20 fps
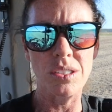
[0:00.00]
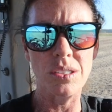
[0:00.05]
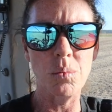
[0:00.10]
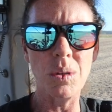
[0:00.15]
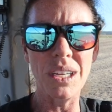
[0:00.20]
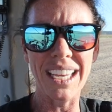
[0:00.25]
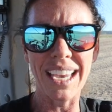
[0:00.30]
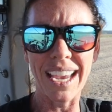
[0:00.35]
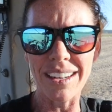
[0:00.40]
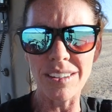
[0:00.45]
So
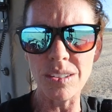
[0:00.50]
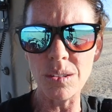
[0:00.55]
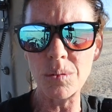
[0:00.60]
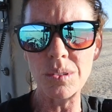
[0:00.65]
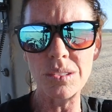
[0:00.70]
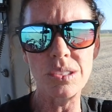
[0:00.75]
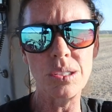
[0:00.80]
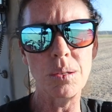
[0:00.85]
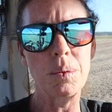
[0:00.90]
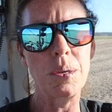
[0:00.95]
we can do it
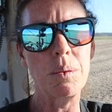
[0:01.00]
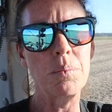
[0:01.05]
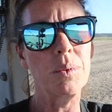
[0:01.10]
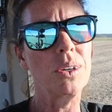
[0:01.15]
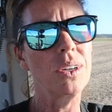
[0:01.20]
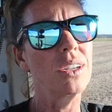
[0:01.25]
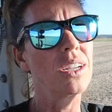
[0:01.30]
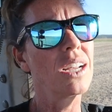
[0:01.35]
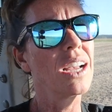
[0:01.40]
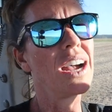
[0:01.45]
with two
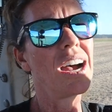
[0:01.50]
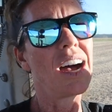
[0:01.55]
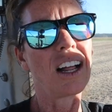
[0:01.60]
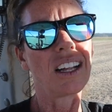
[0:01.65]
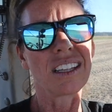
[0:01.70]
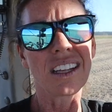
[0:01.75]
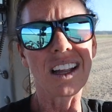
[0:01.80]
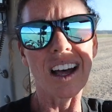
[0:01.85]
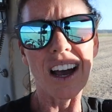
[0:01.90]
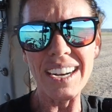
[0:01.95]
people,
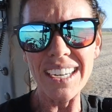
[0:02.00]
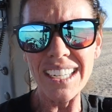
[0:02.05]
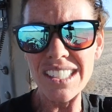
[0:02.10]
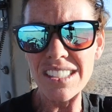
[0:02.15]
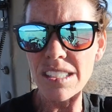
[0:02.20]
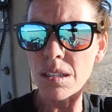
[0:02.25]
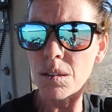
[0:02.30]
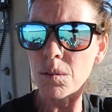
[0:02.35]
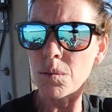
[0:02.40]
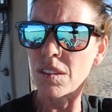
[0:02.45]
a lot
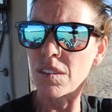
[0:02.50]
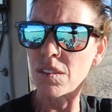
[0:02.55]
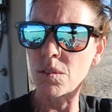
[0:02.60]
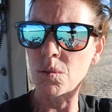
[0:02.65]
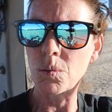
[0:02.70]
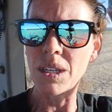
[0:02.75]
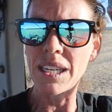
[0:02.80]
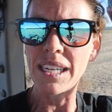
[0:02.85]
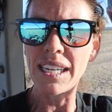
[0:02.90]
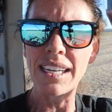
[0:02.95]
easier with
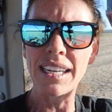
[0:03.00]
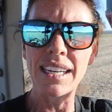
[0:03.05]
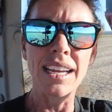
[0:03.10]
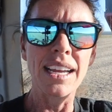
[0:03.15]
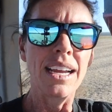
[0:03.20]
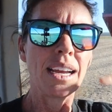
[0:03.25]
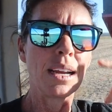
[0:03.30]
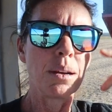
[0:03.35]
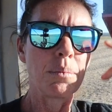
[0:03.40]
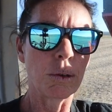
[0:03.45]
three,
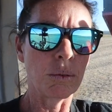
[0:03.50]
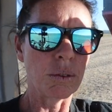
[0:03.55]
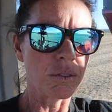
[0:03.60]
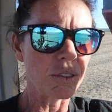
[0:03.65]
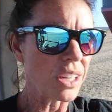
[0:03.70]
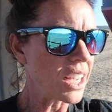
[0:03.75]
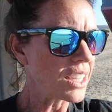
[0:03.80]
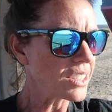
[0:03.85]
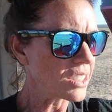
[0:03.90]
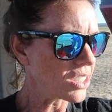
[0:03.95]
but
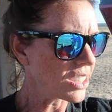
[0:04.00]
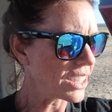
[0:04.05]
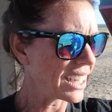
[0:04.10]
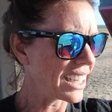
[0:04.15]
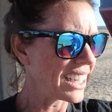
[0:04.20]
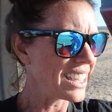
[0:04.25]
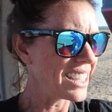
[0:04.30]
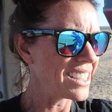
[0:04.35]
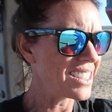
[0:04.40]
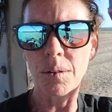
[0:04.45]
we've lost our
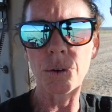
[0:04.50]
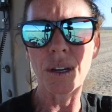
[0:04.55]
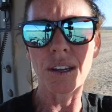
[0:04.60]
kids.